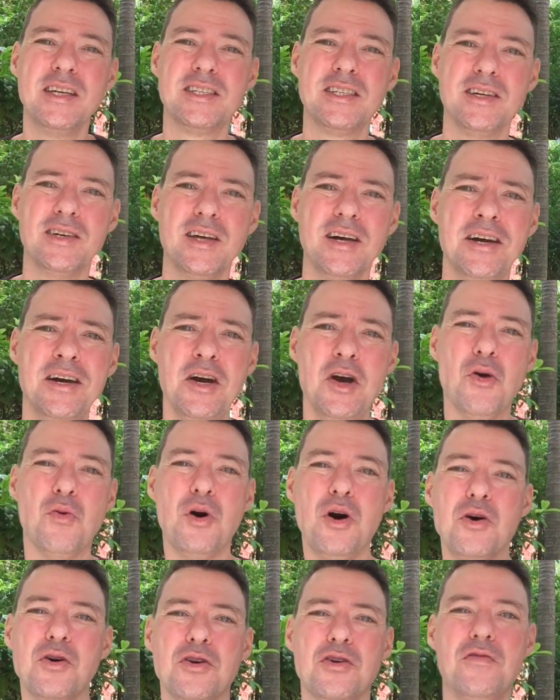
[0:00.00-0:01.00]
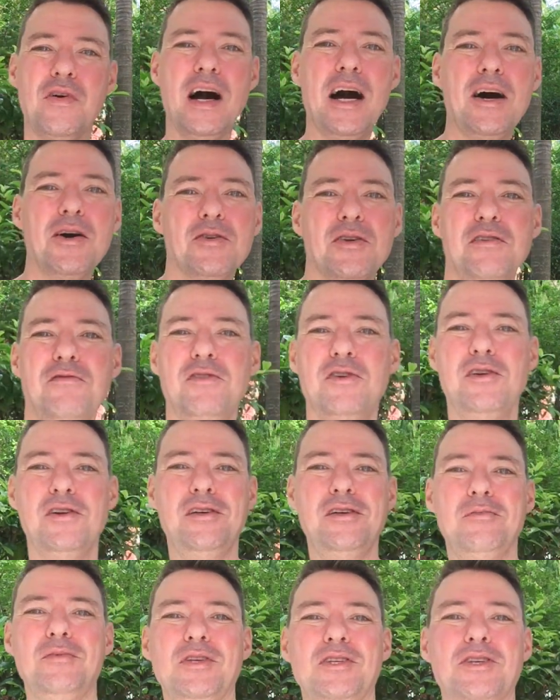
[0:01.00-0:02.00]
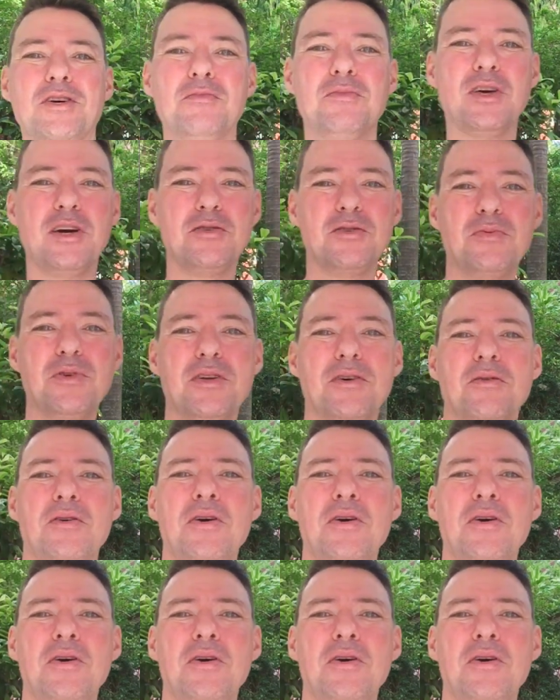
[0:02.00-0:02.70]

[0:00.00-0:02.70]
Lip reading: So they're walking around even a little bit sometimes with an